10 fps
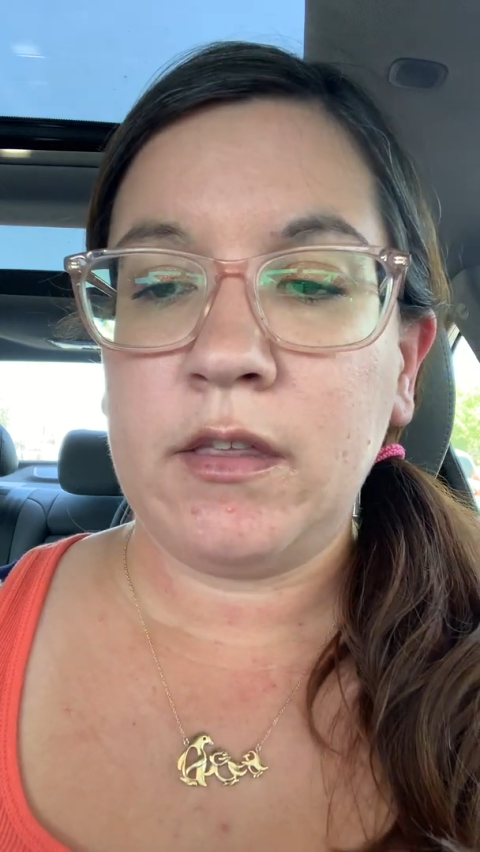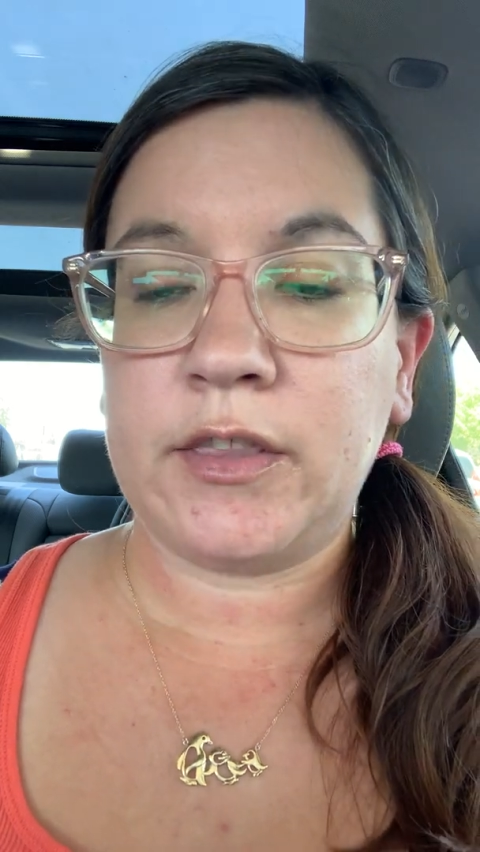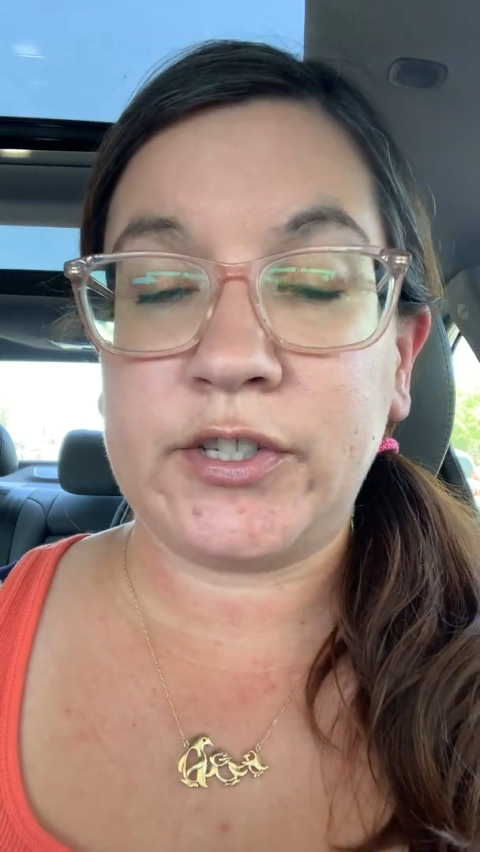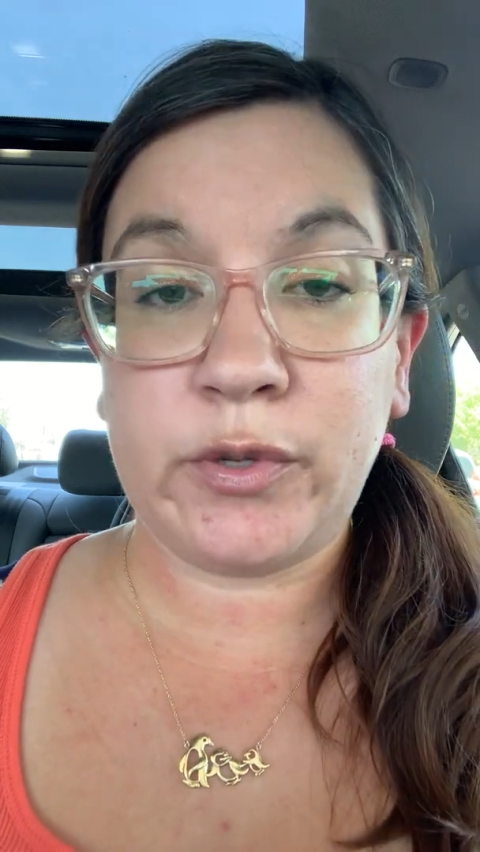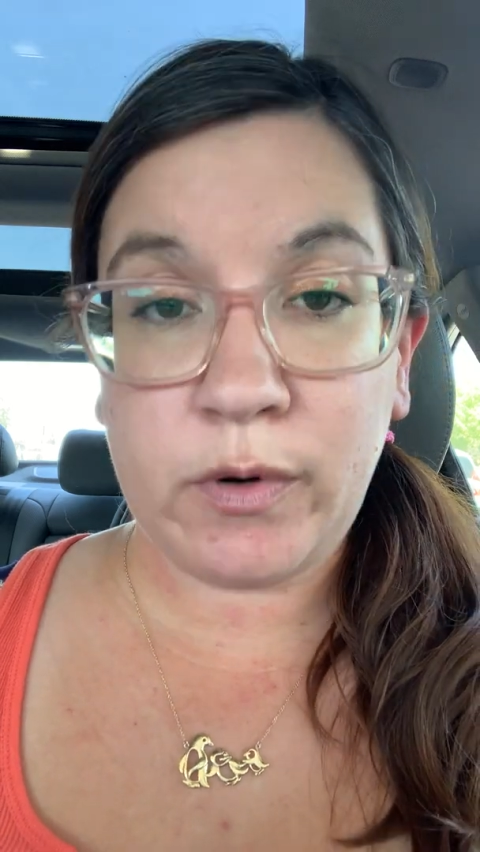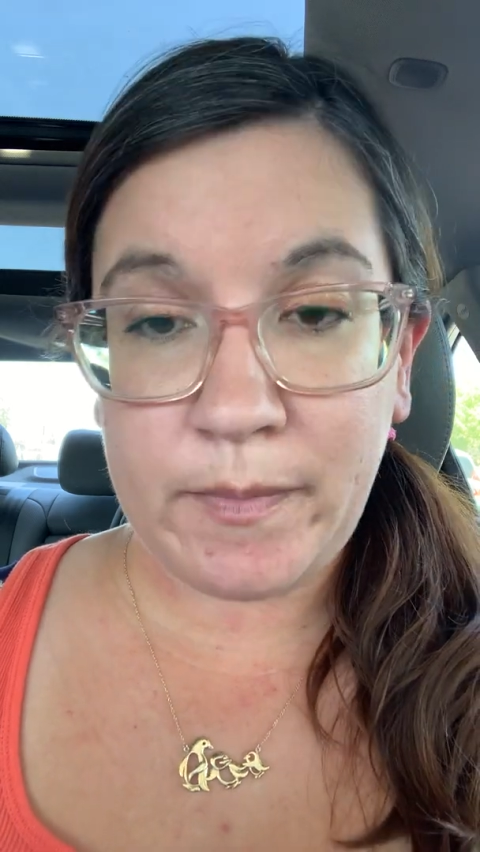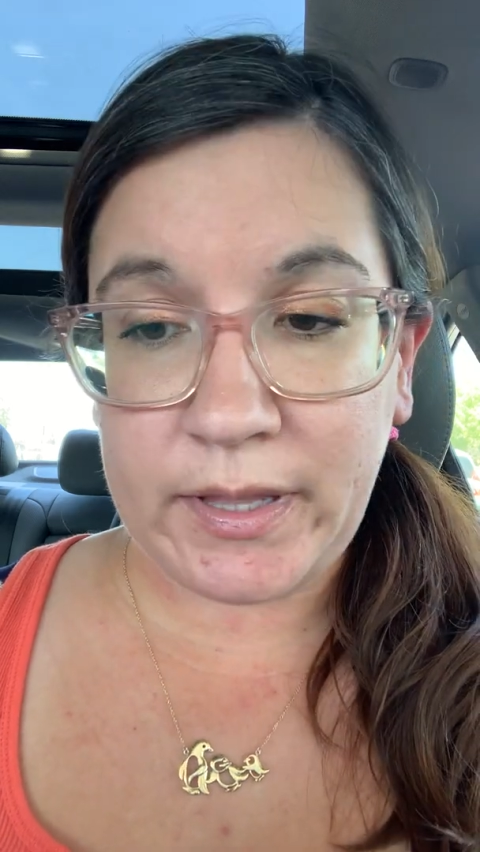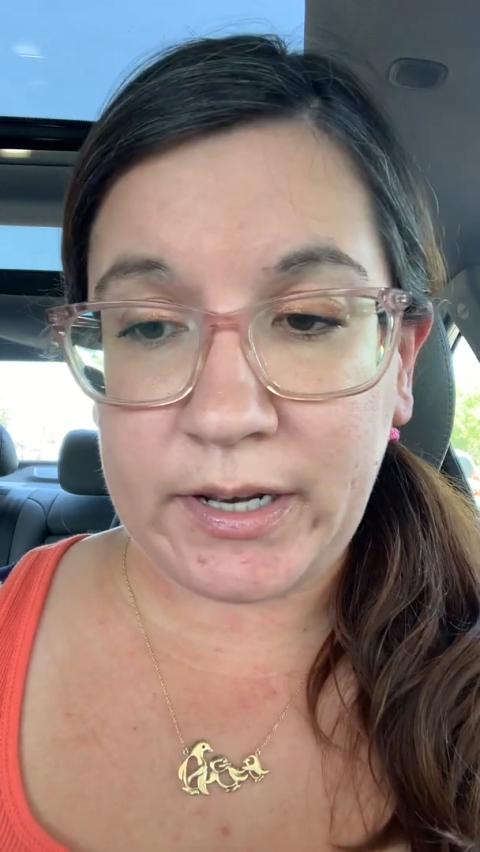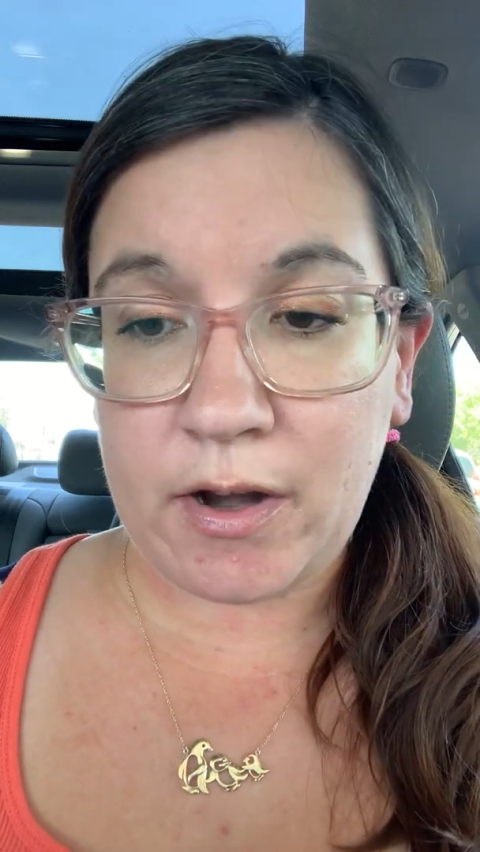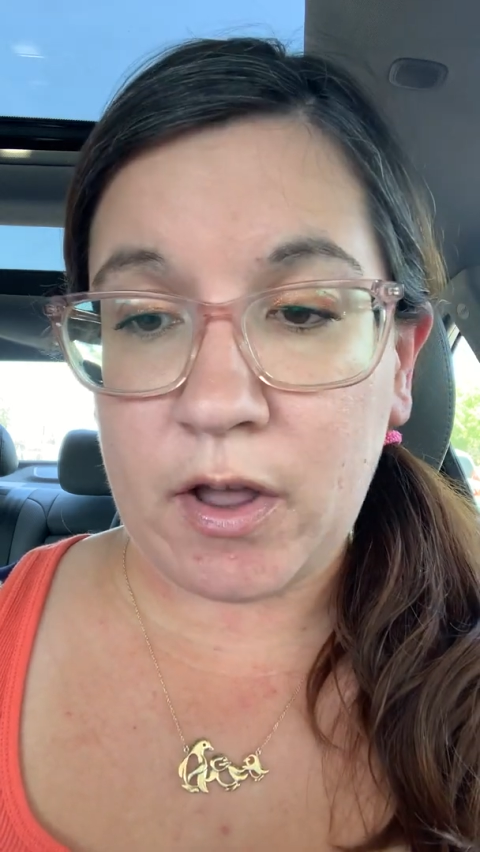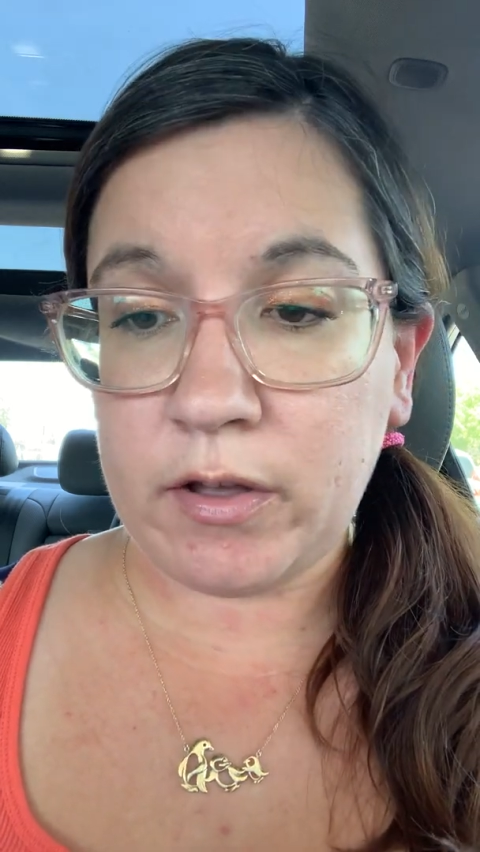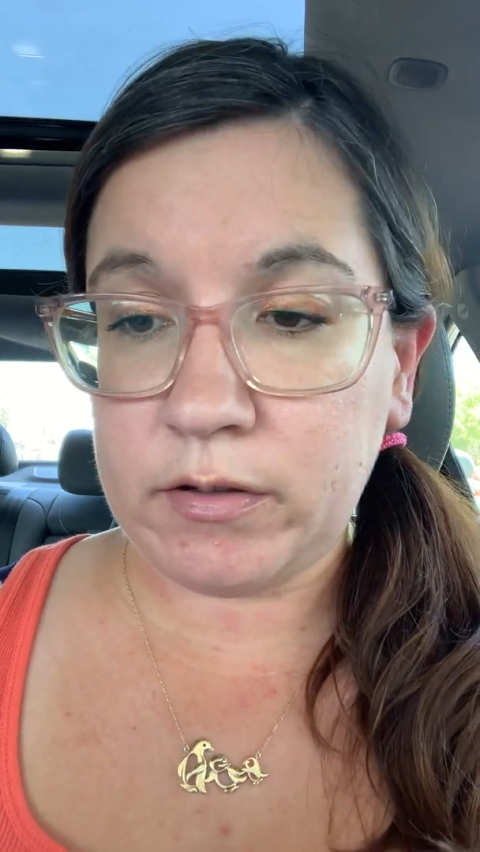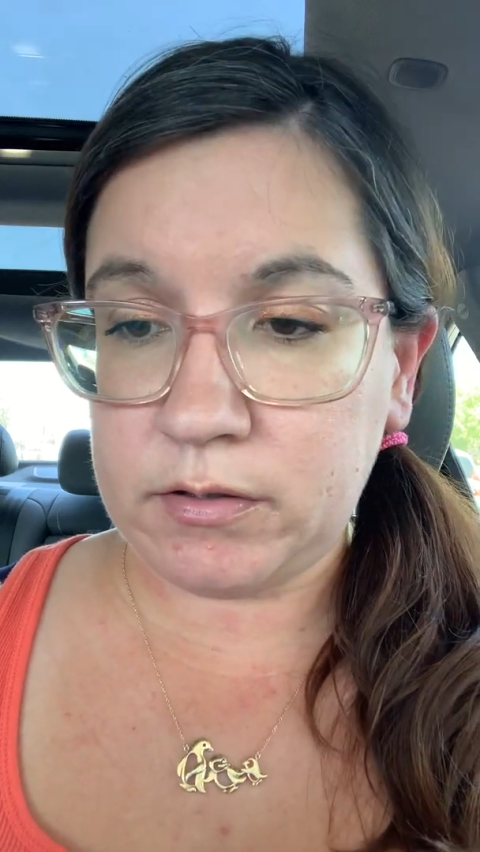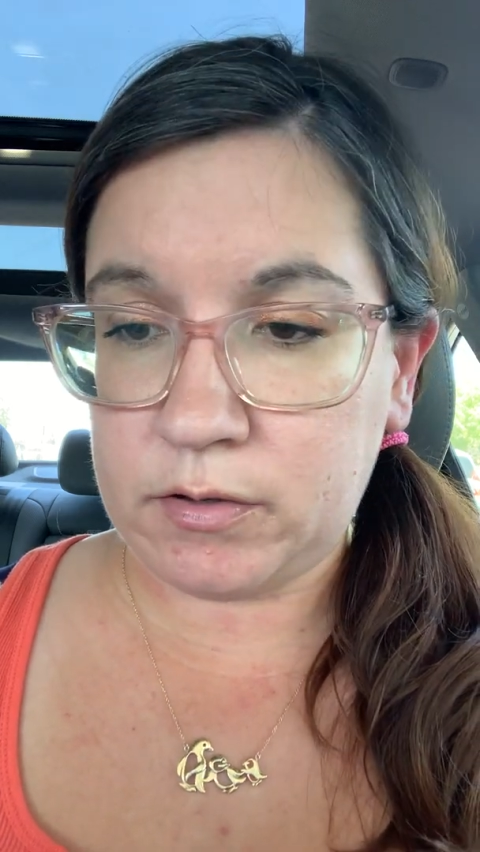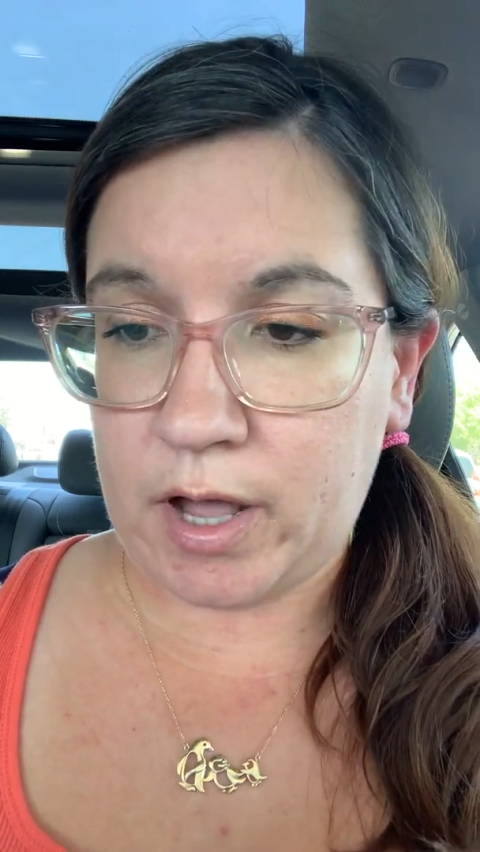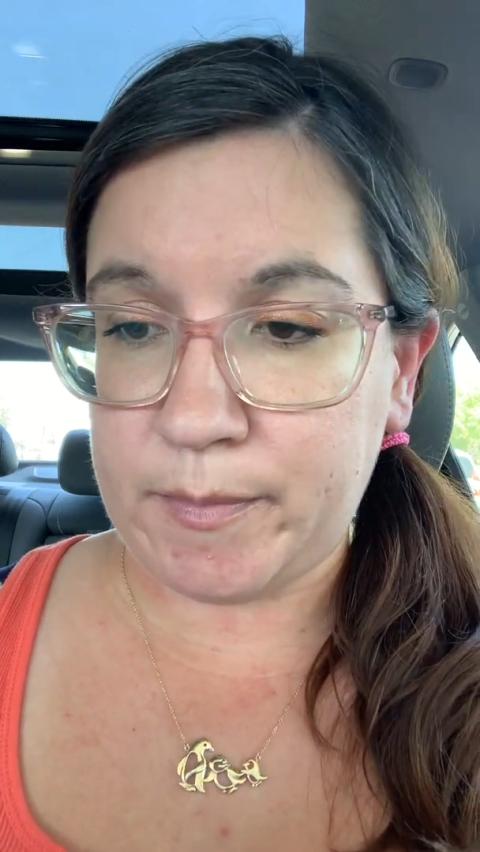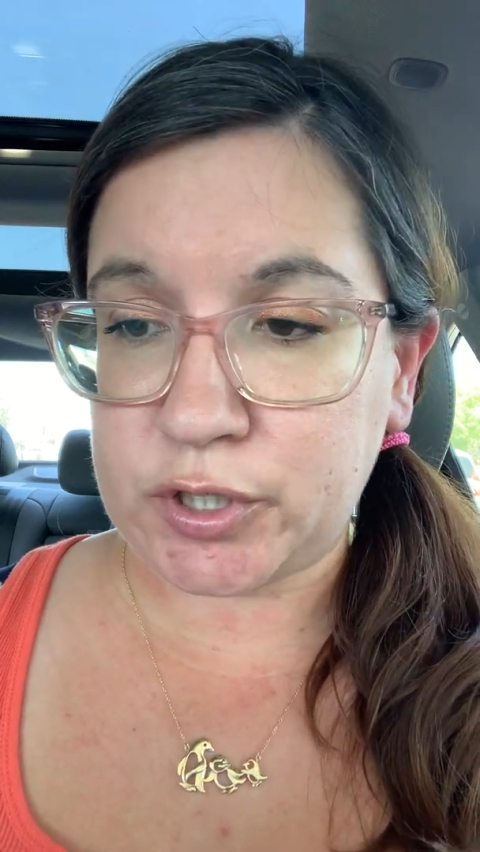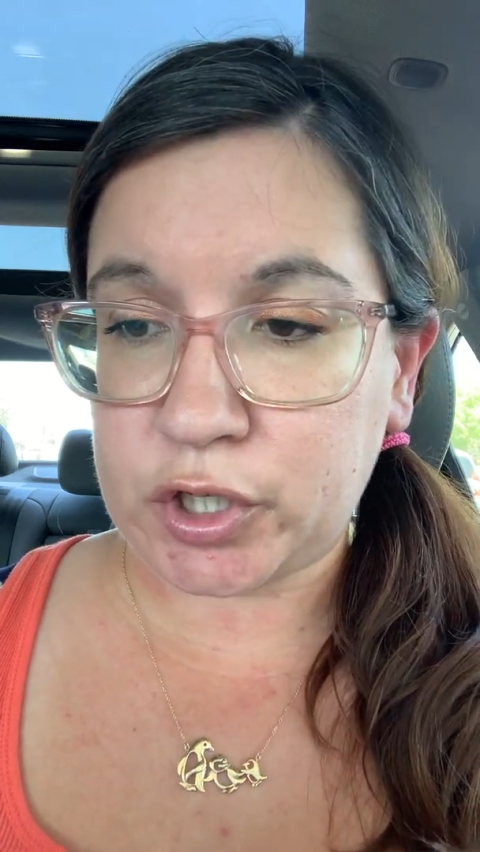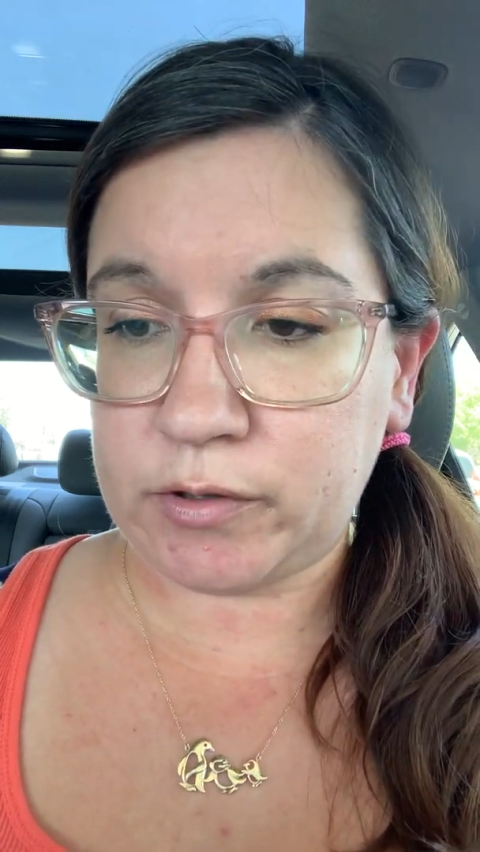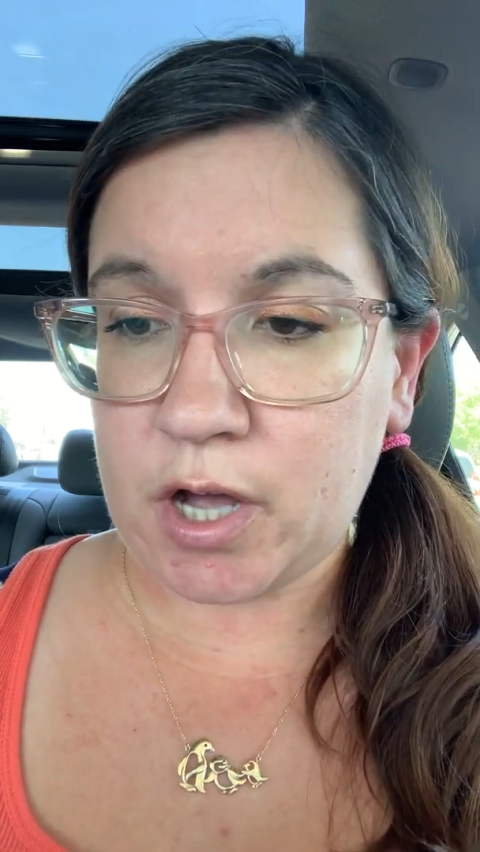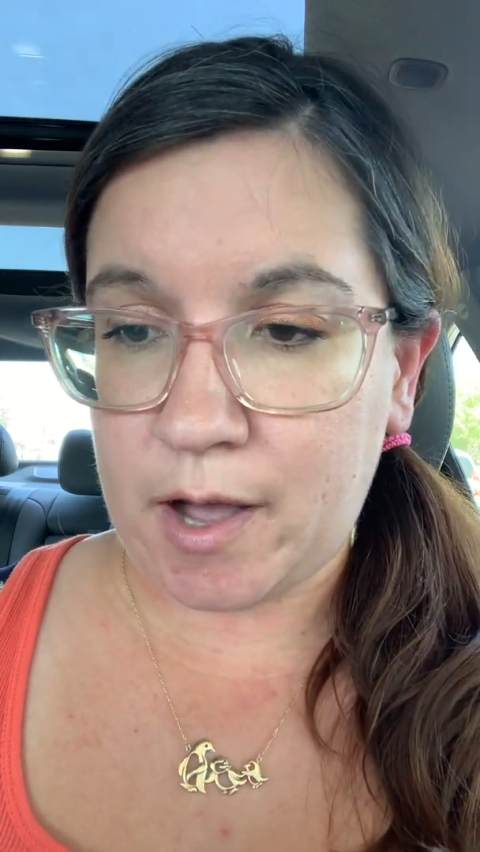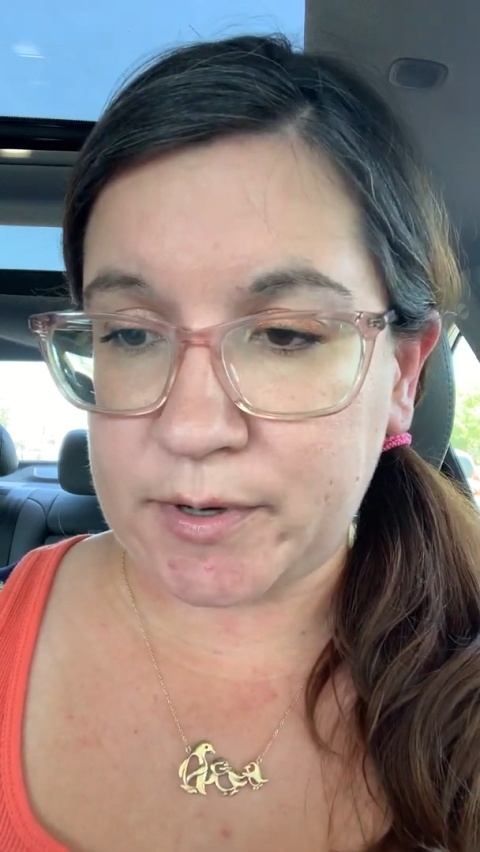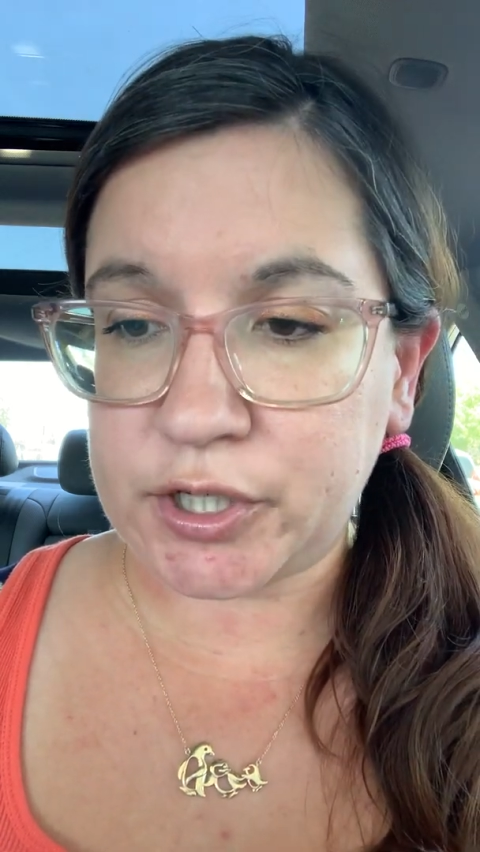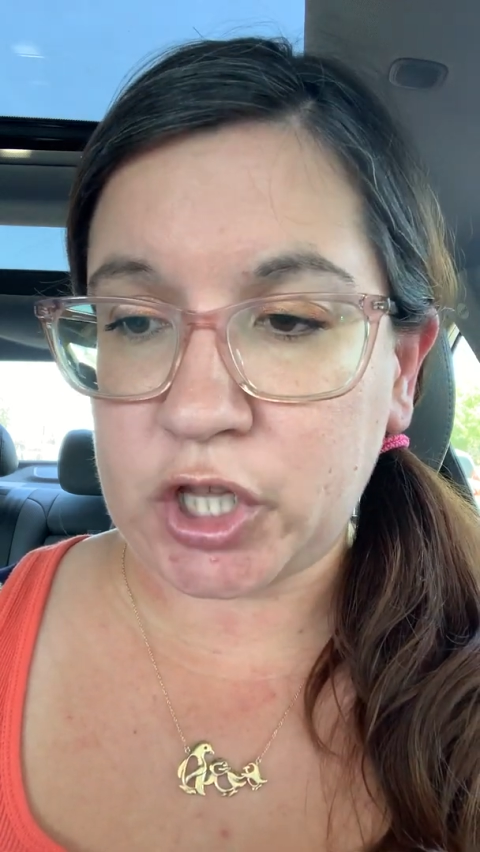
The dormant Commerce